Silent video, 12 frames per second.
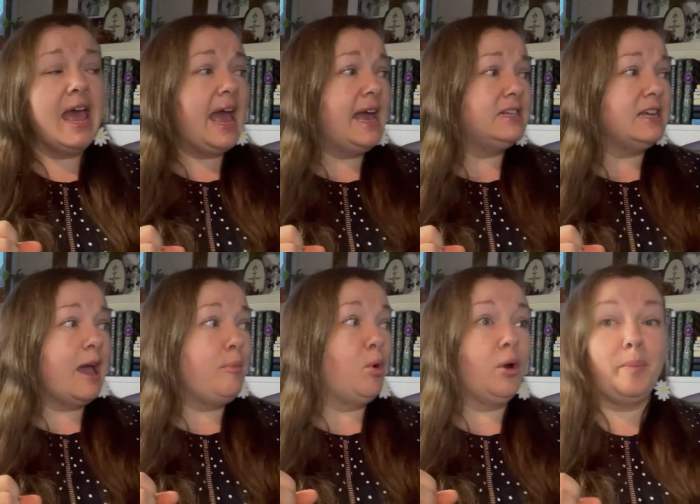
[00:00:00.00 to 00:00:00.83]
and
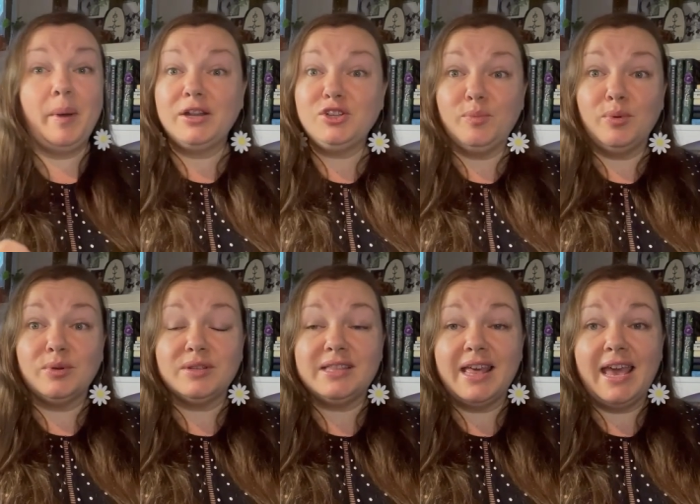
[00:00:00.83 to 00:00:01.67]
I bought a bunch of
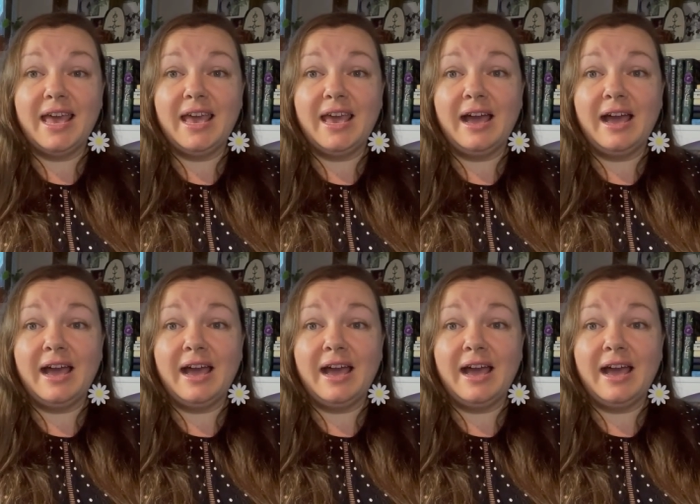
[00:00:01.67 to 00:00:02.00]
books there.